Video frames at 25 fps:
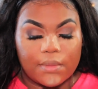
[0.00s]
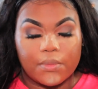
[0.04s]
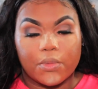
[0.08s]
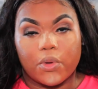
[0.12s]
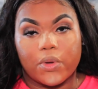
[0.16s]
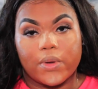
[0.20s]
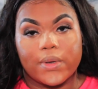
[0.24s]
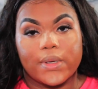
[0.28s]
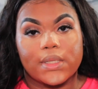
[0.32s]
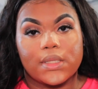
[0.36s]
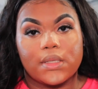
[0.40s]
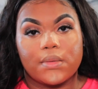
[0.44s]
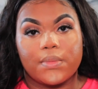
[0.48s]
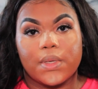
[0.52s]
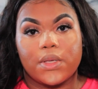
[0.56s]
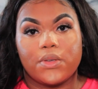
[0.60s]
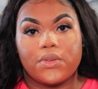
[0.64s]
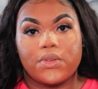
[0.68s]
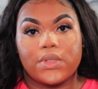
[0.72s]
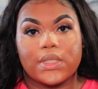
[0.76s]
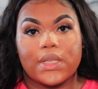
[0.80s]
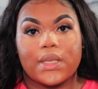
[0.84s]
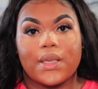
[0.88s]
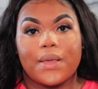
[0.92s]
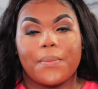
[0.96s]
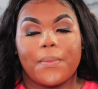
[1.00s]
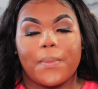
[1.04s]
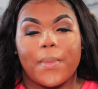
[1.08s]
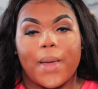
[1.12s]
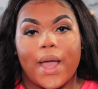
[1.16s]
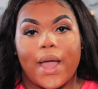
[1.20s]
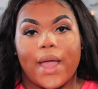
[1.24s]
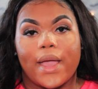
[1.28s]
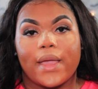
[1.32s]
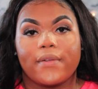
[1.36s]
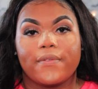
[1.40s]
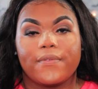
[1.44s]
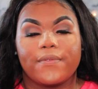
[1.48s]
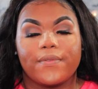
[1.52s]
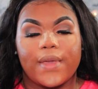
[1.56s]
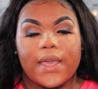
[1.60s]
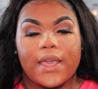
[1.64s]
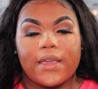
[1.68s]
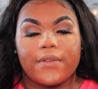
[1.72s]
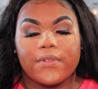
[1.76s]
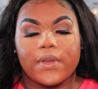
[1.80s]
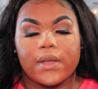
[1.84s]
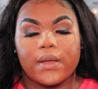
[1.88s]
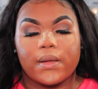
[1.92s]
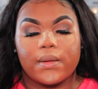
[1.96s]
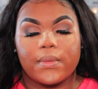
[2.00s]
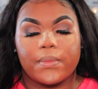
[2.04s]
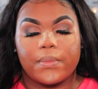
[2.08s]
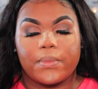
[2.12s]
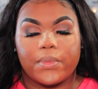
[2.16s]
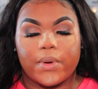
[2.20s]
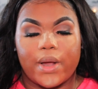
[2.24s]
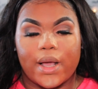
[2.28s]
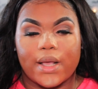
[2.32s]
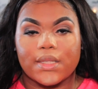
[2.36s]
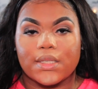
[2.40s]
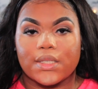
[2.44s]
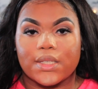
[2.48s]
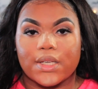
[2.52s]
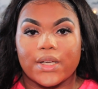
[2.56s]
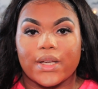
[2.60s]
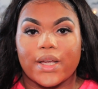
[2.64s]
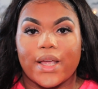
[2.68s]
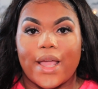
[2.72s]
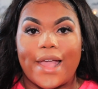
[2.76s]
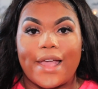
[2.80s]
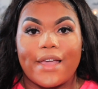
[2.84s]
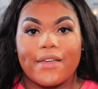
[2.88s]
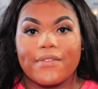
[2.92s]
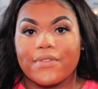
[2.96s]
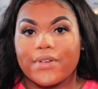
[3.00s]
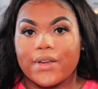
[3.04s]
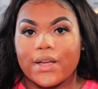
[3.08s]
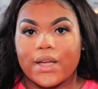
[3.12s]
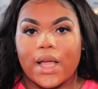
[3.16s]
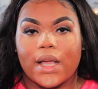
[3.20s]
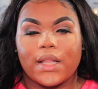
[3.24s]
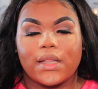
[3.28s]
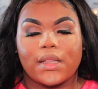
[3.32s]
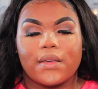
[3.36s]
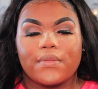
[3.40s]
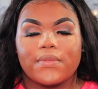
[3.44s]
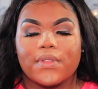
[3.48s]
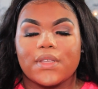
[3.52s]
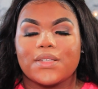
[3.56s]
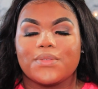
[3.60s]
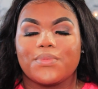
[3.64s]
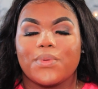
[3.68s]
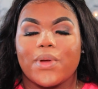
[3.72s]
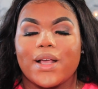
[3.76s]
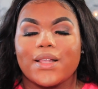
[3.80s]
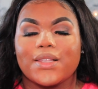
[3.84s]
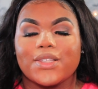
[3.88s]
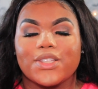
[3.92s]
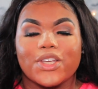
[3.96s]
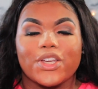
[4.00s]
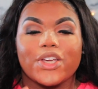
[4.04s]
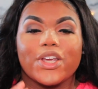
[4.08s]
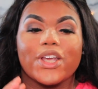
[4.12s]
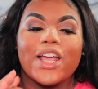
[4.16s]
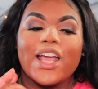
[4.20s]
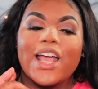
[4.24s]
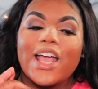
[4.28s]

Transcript: I'm going to be using my favorite bronzer ever. I love this bronzer